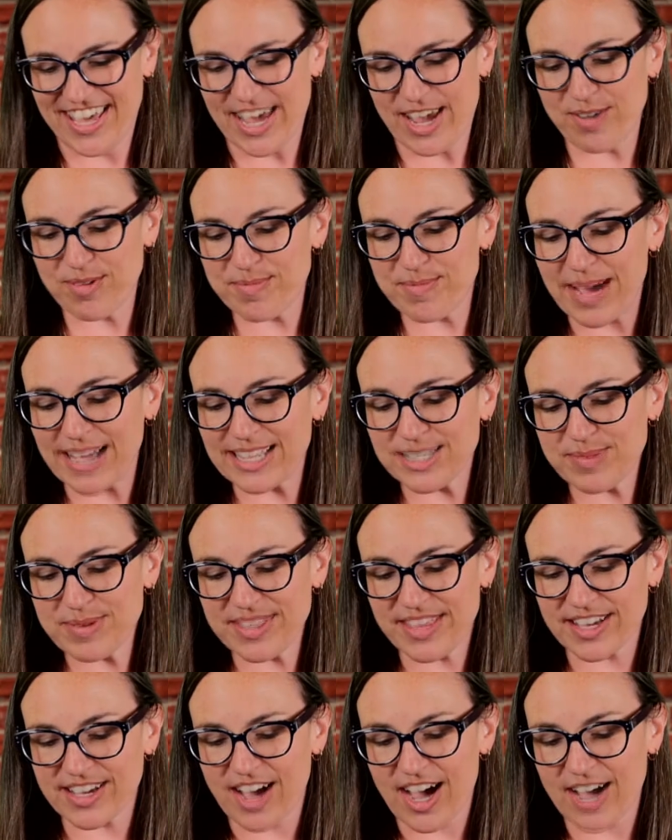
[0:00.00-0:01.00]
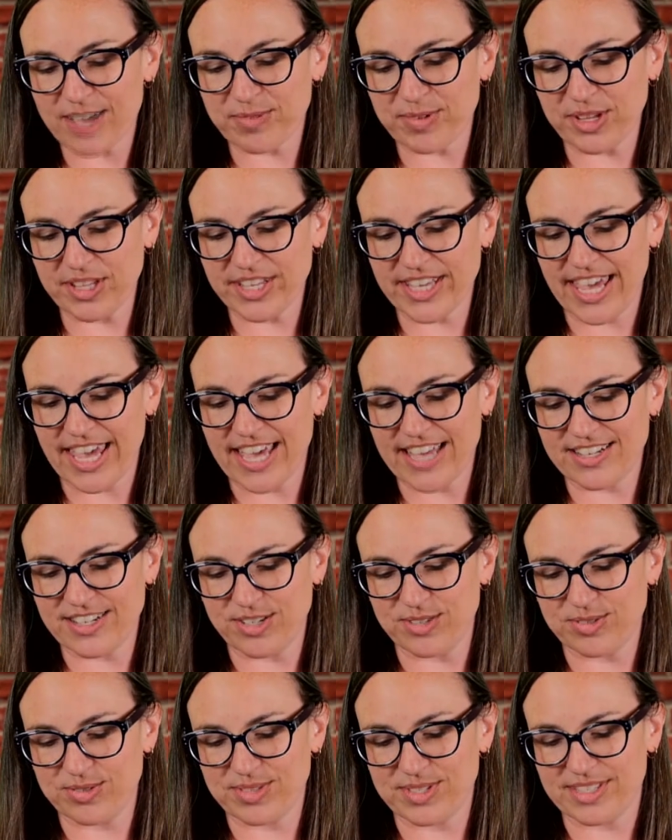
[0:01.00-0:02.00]
It reminds me that God really can
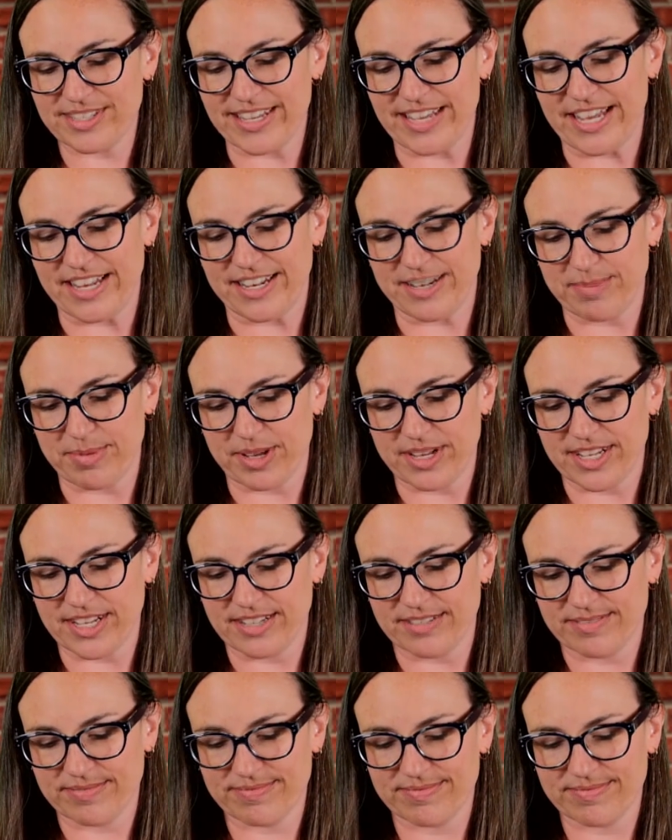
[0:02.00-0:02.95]
use anybody.